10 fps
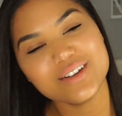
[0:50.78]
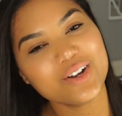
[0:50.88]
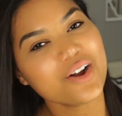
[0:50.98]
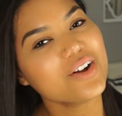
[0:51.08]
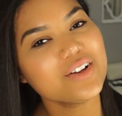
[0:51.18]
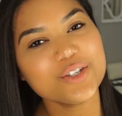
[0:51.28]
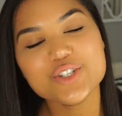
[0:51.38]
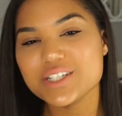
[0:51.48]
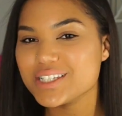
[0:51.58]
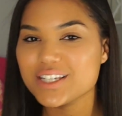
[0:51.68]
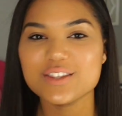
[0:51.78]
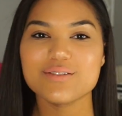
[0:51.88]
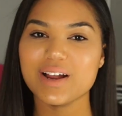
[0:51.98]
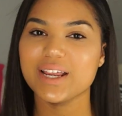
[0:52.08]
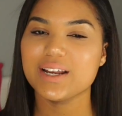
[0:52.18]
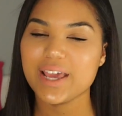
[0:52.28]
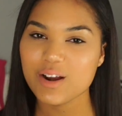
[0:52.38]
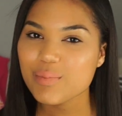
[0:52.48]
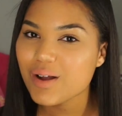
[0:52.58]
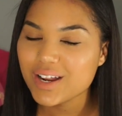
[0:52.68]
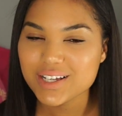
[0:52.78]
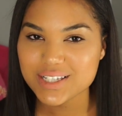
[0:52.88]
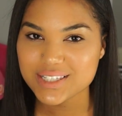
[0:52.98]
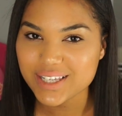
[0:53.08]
girl, you just need the right hair products.